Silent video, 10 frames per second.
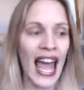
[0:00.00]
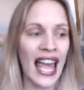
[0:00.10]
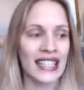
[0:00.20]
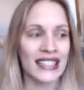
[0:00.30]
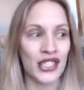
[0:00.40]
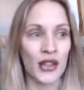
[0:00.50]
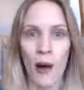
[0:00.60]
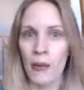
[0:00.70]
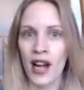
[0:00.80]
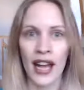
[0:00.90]
And
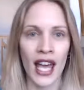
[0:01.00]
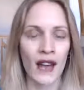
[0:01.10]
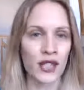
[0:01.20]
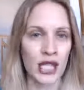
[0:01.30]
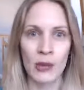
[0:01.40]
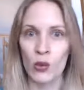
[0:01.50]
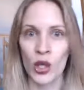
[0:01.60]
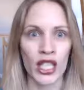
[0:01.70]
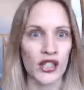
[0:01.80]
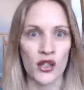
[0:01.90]
Tom and I have just been
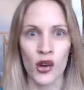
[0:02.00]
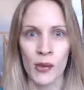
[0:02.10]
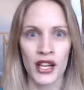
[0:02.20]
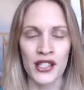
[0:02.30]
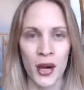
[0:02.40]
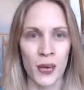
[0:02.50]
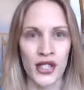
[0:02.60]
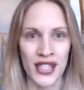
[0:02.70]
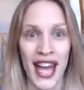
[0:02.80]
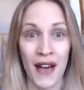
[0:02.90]
working so much that
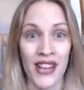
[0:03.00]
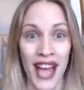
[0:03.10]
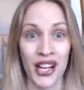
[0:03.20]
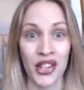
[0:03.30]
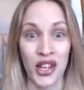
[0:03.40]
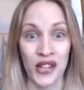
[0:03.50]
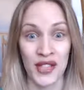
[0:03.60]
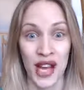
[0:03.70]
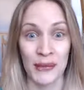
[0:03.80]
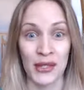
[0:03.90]
we just haven't had a lot of
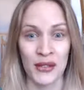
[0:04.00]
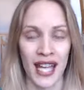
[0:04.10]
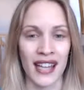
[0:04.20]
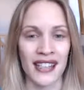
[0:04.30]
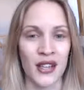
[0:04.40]
time to yet.